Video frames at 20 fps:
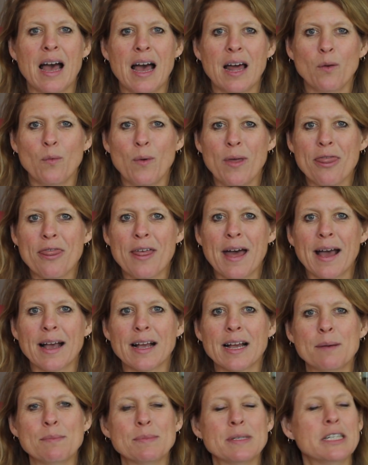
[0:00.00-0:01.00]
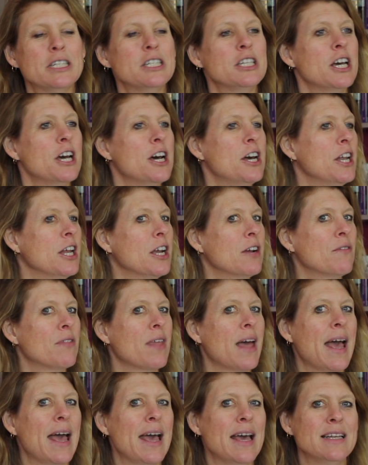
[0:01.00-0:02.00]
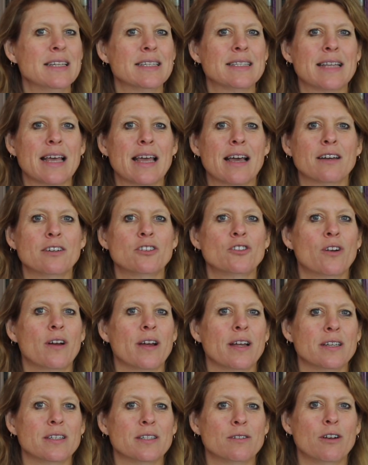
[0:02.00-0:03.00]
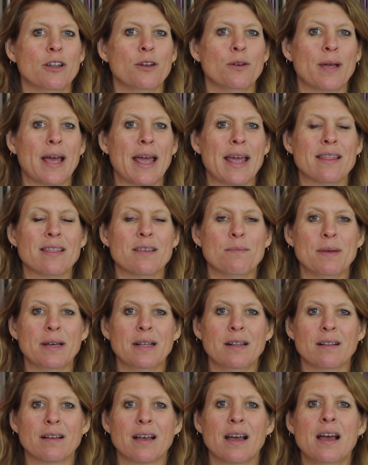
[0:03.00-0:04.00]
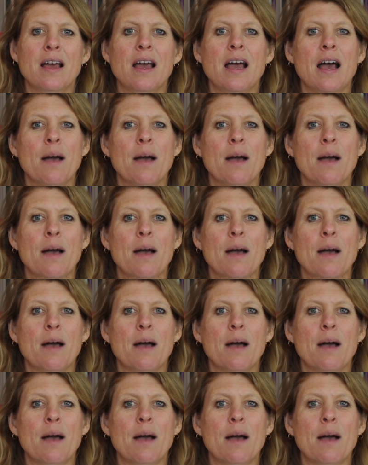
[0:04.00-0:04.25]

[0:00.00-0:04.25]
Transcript: and with that comes a turning of the head as they are trying to locate the milk,